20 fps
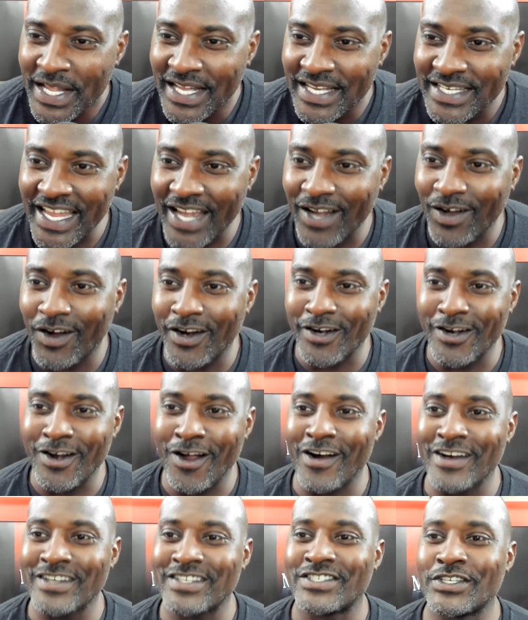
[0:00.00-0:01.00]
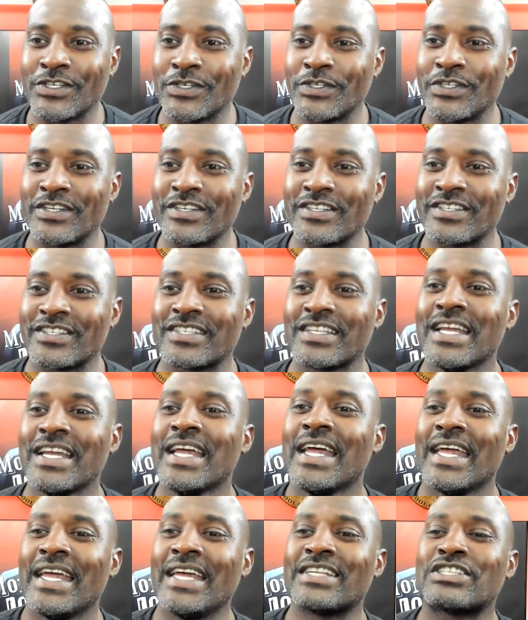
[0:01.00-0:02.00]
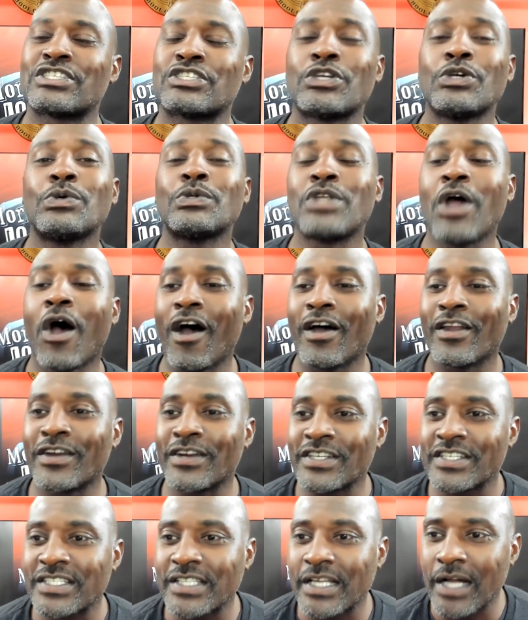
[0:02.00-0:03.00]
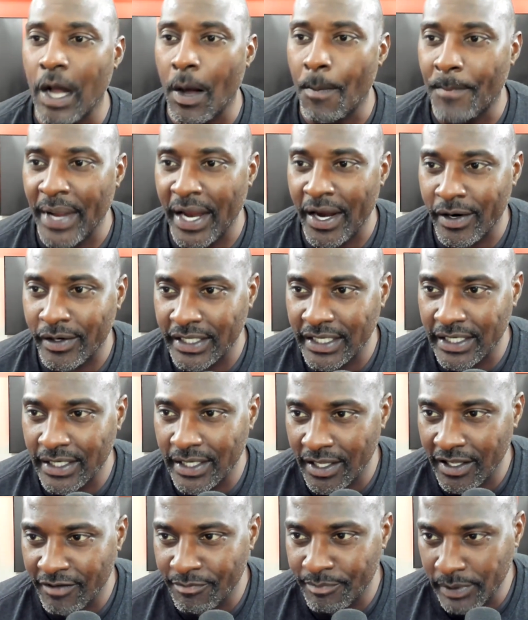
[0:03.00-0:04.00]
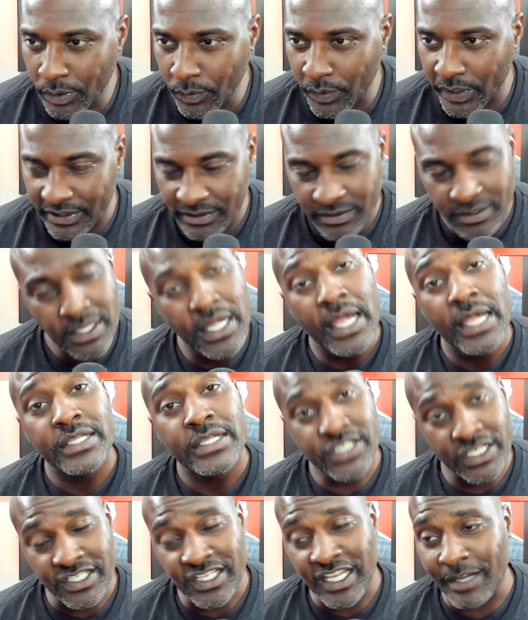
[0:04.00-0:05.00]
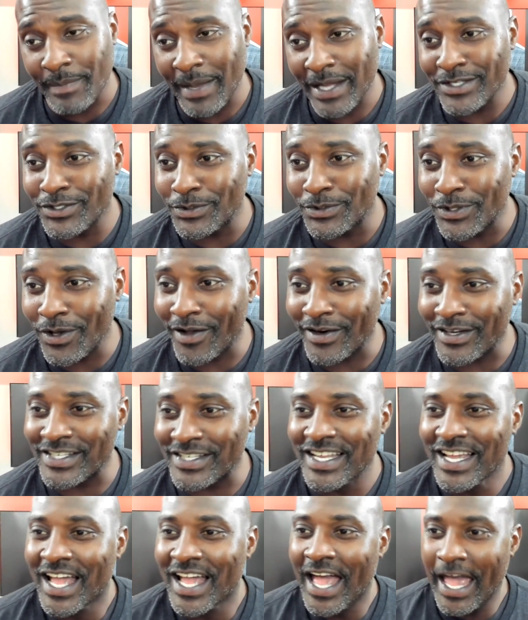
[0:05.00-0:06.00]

Dale Earnhardt Jr.'s his two daughters apparently love Bluey just like my two daughters.